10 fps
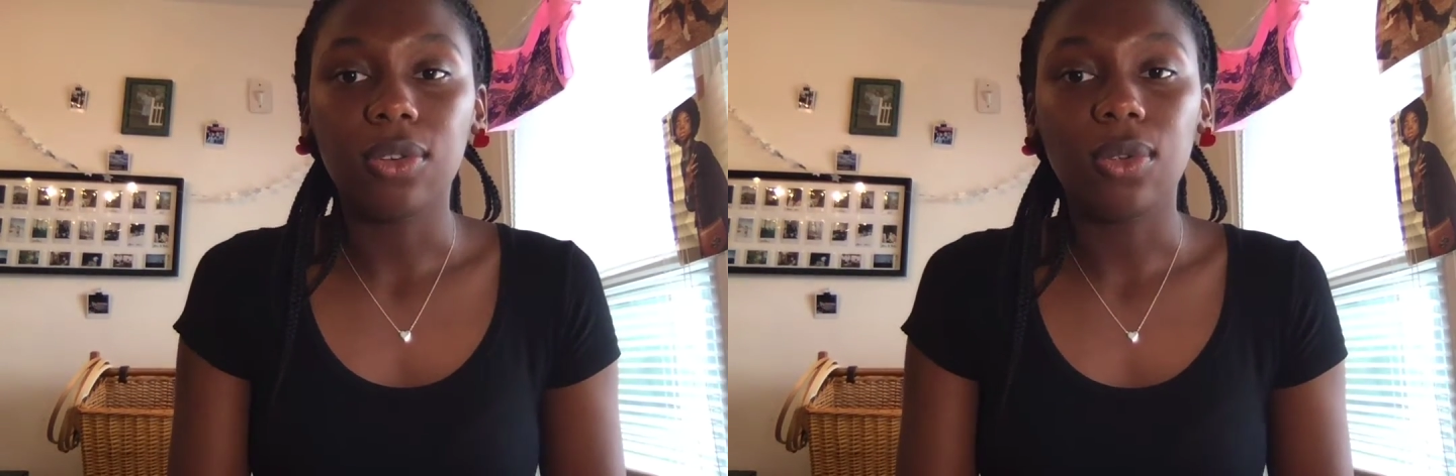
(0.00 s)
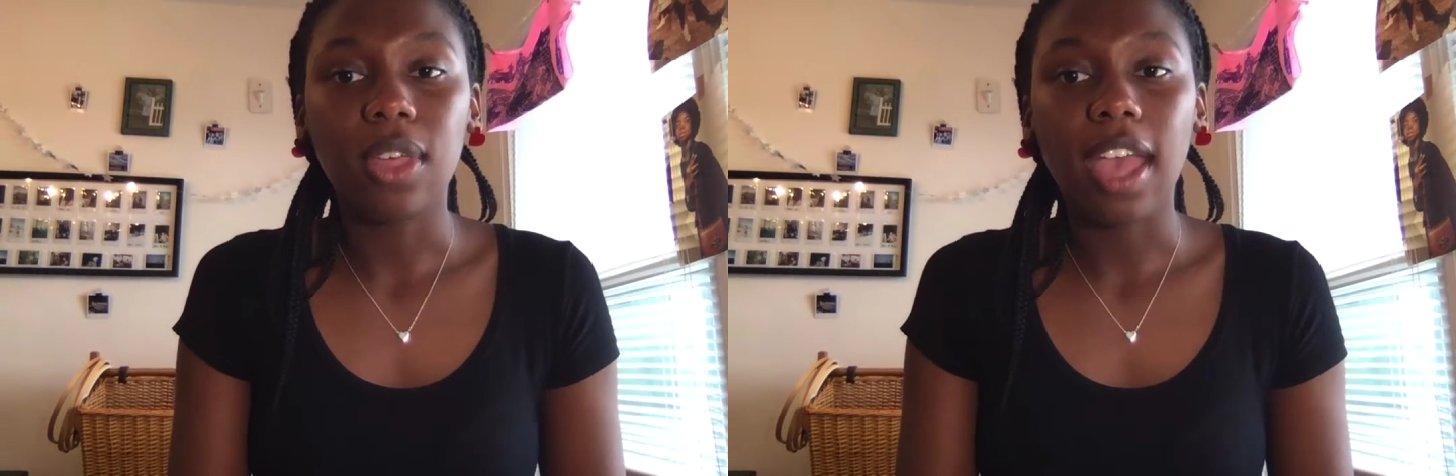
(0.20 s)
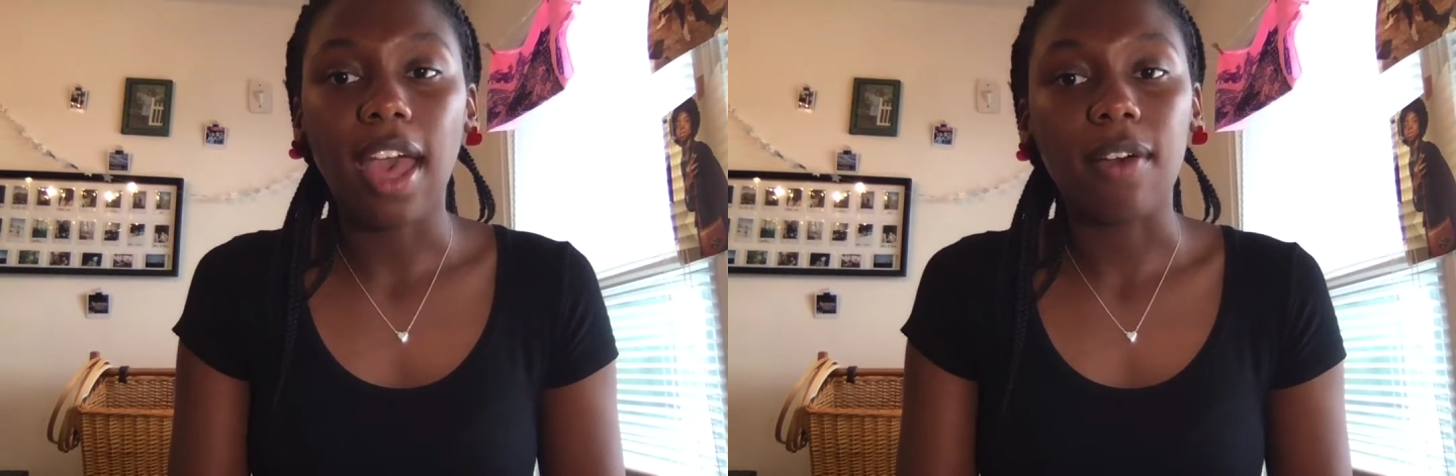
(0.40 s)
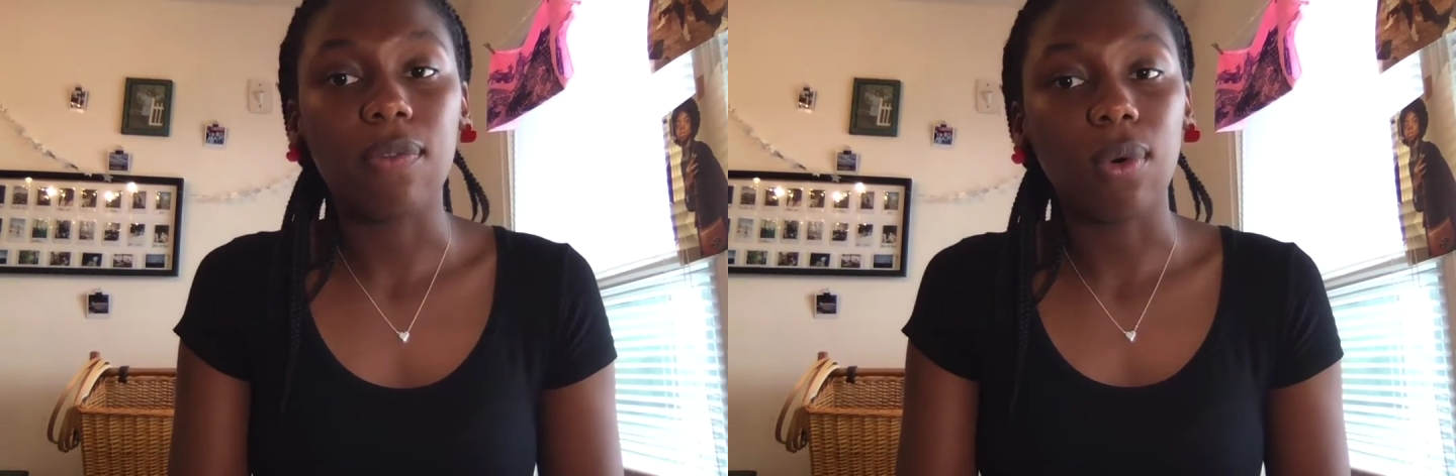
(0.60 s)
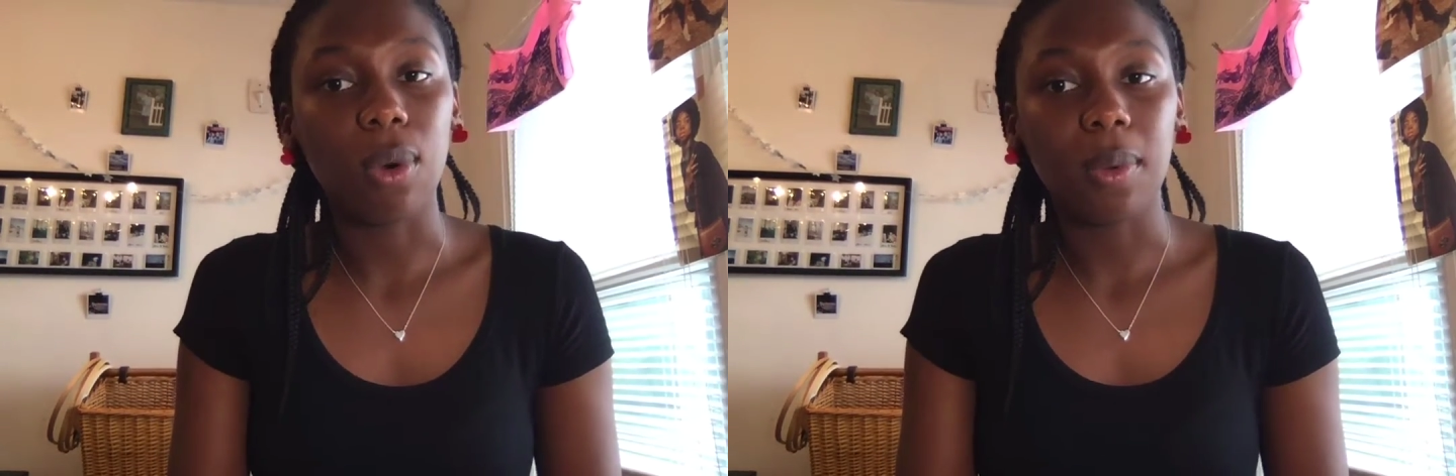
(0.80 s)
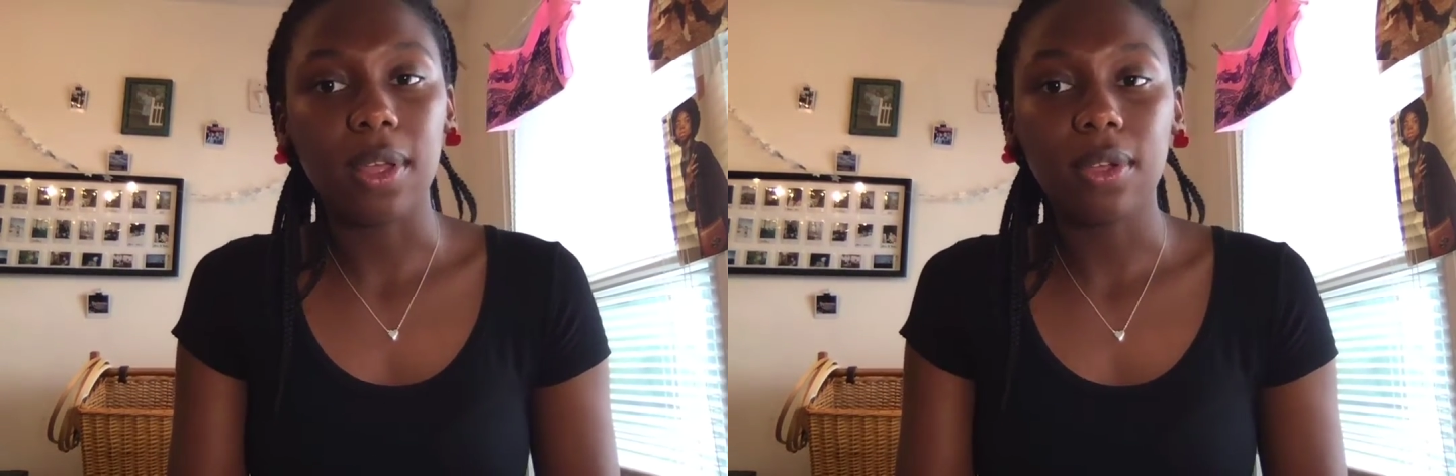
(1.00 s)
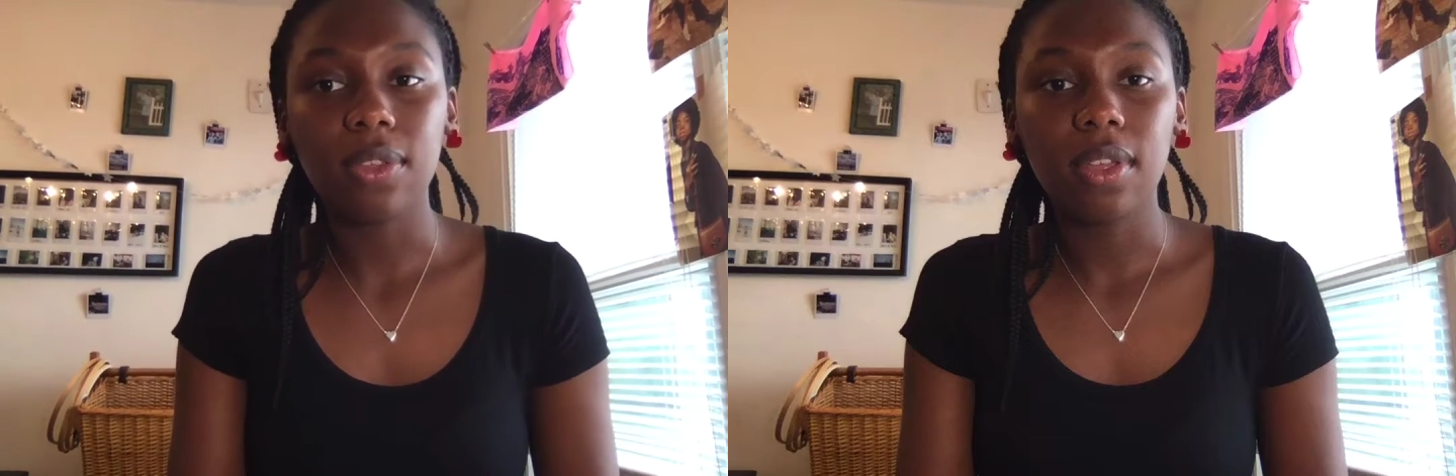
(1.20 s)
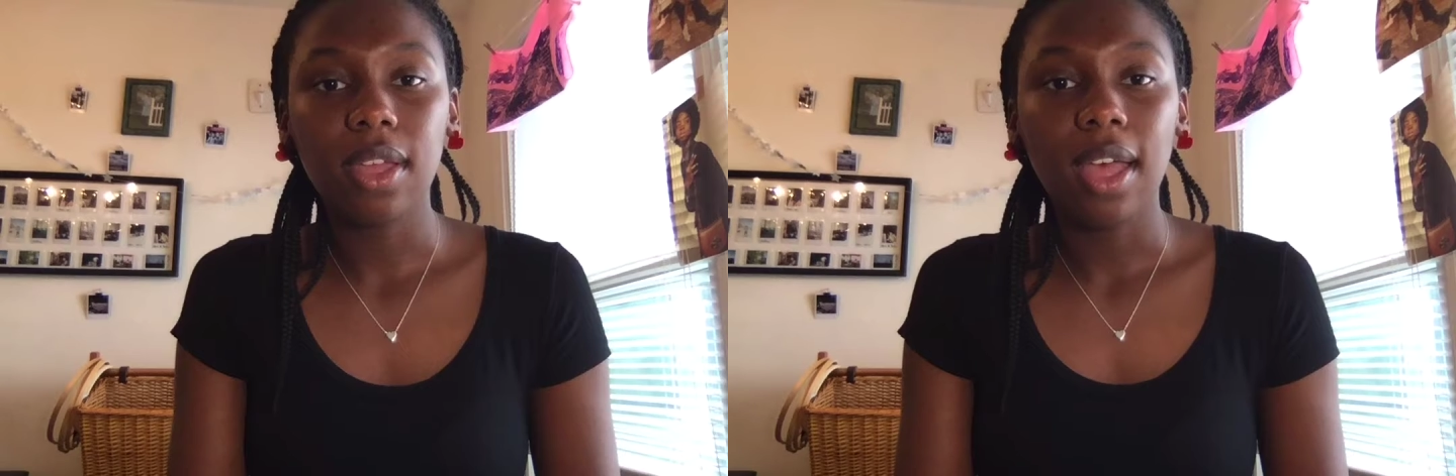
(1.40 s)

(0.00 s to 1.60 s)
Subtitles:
Do they have four wheels?